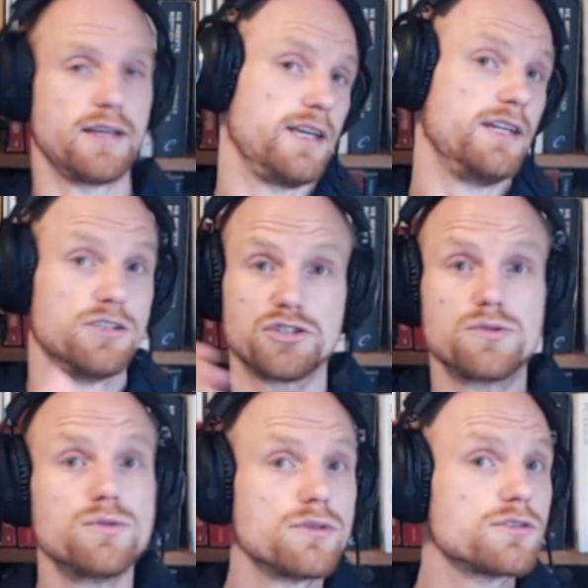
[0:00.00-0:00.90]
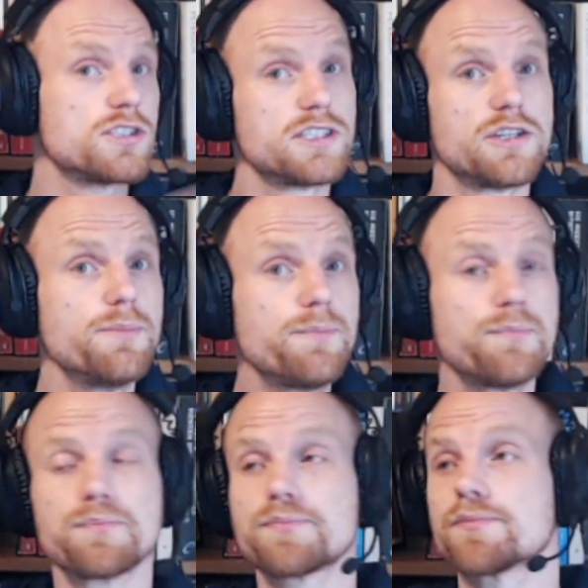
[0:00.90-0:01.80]
in the school system,
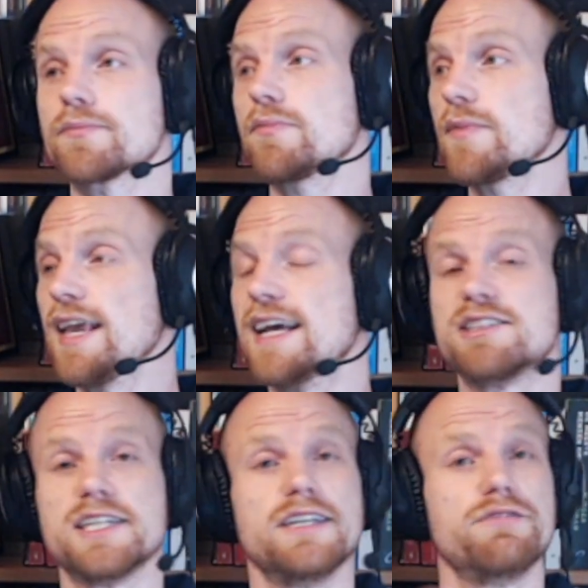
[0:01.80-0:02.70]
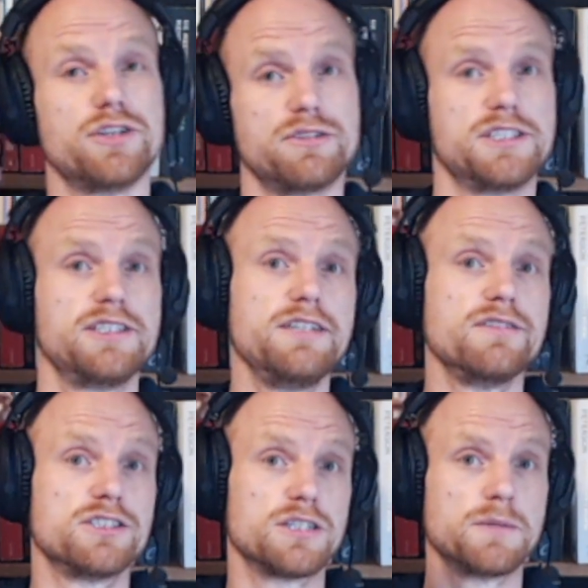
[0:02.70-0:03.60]
as in if you're
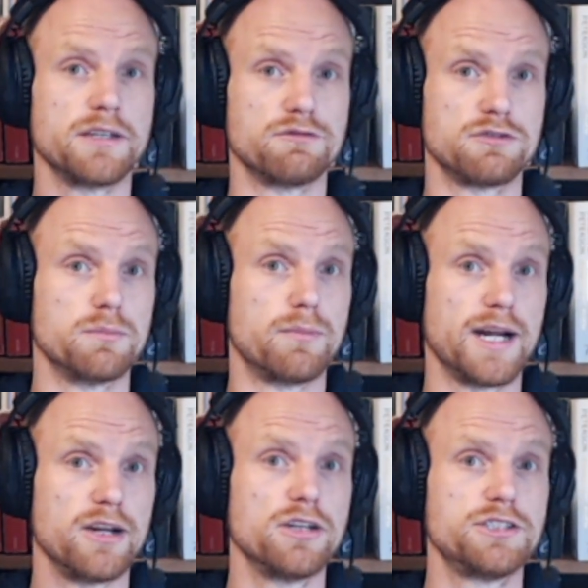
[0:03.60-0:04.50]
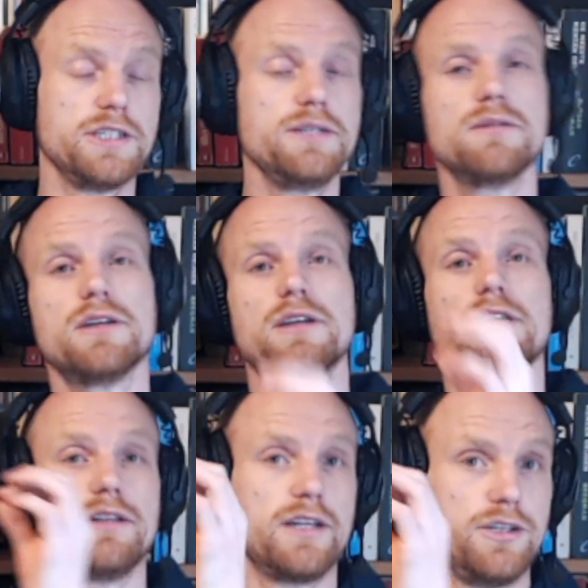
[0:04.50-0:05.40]
receiving something from biology,
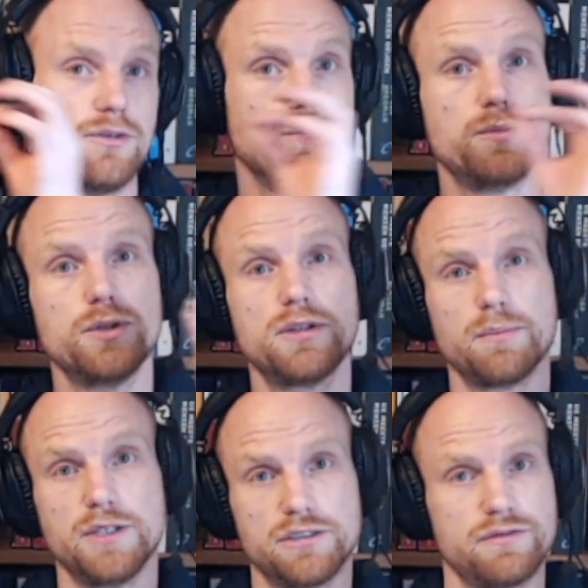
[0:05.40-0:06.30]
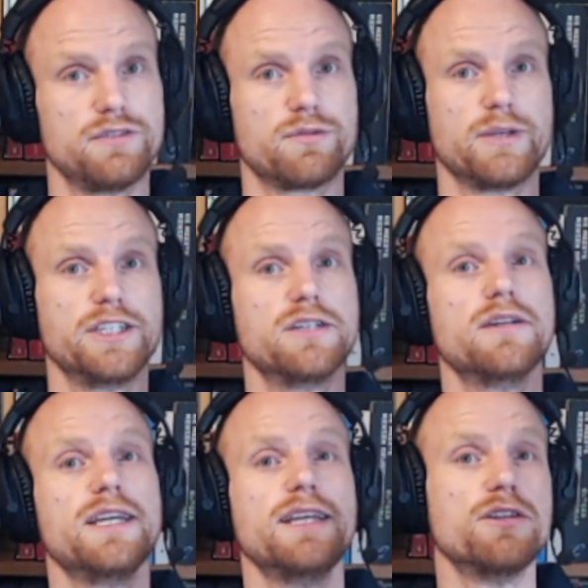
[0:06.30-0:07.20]
then you put that piece of information
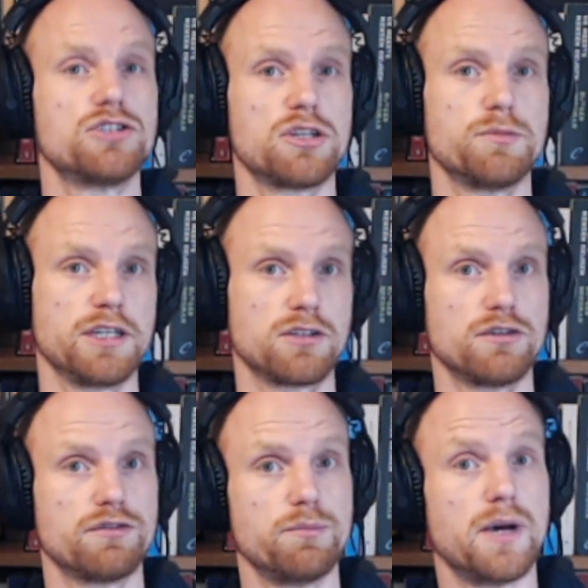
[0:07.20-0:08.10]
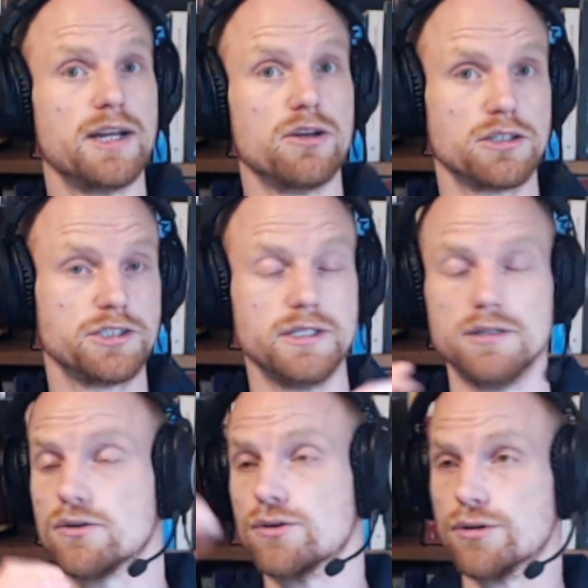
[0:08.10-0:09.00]
in the subject of biology
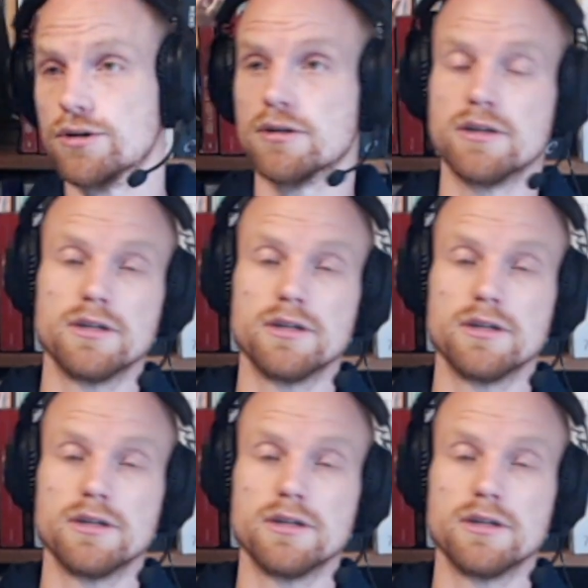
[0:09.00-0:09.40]
or